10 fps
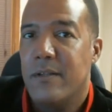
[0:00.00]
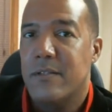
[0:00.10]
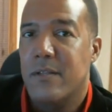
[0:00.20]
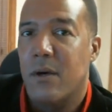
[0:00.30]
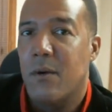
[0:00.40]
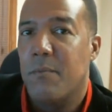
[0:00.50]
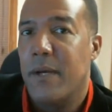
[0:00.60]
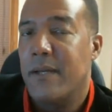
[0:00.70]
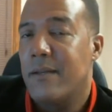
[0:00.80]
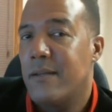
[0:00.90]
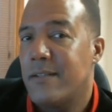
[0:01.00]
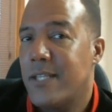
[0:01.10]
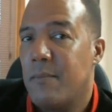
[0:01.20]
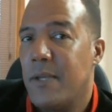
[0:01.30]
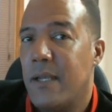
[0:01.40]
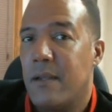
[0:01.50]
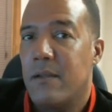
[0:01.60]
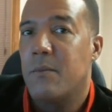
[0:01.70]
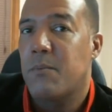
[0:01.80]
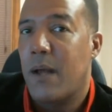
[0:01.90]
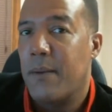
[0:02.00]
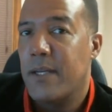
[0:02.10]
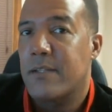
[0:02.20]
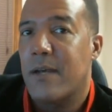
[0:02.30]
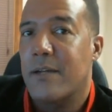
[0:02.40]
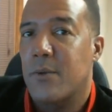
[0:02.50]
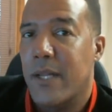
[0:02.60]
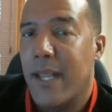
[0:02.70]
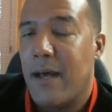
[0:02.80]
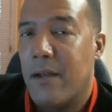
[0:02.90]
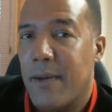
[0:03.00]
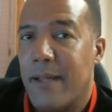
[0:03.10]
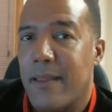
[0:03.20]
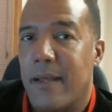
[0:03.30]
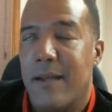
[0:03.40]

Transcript: So, but TB, you probably need to talk to an accountant about that.